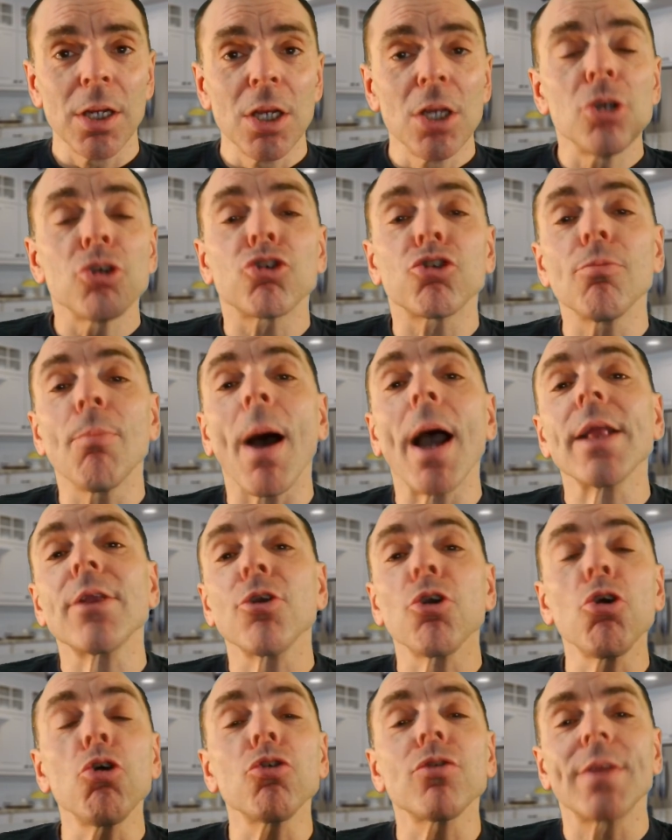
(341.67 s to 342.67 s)
she might
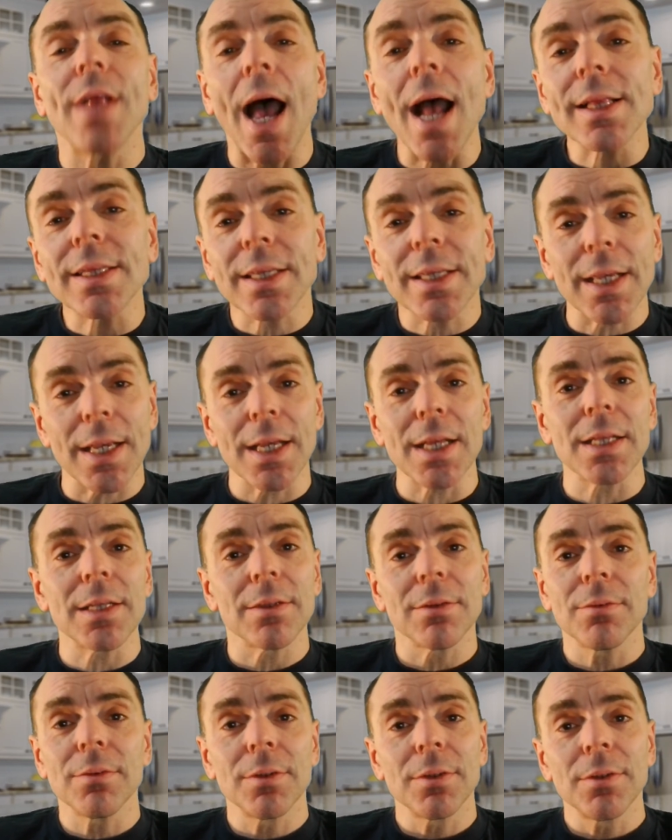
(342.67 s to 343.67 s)
use that
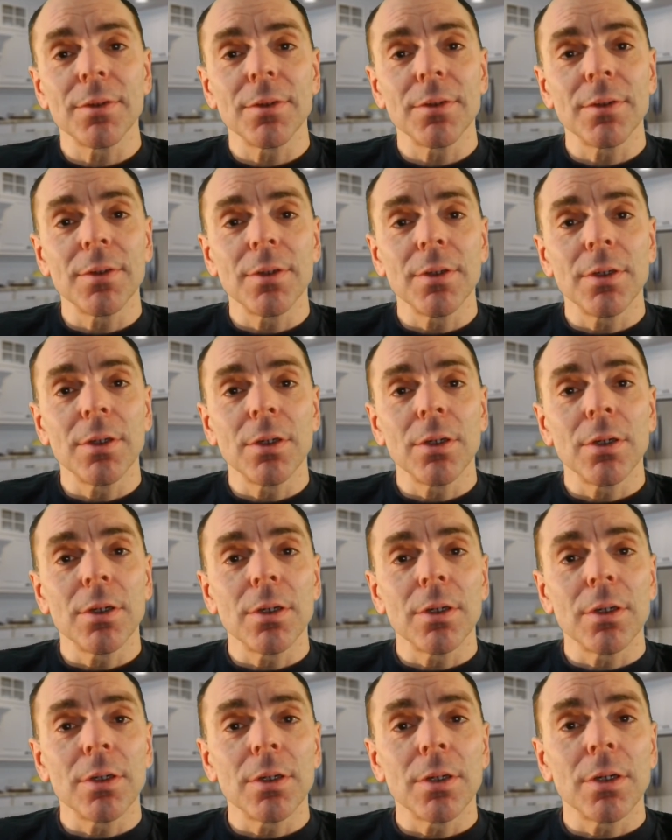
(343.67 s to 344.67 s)
kid
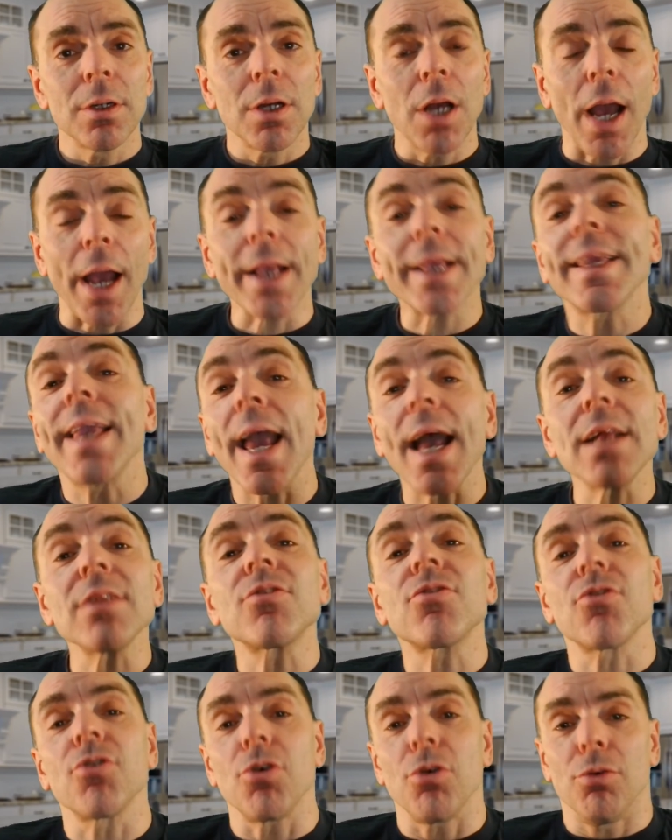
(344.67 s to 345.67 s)

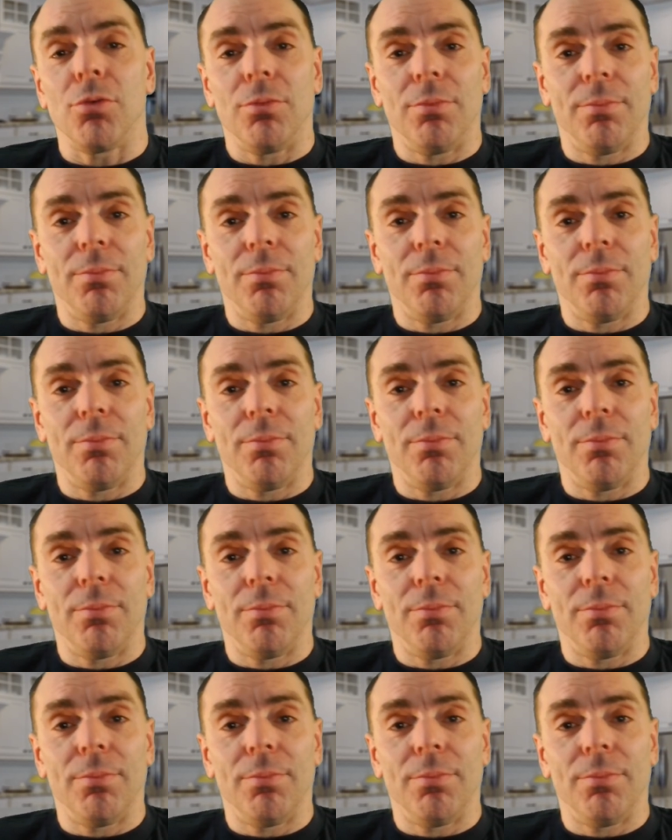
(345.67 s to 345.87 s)
against you.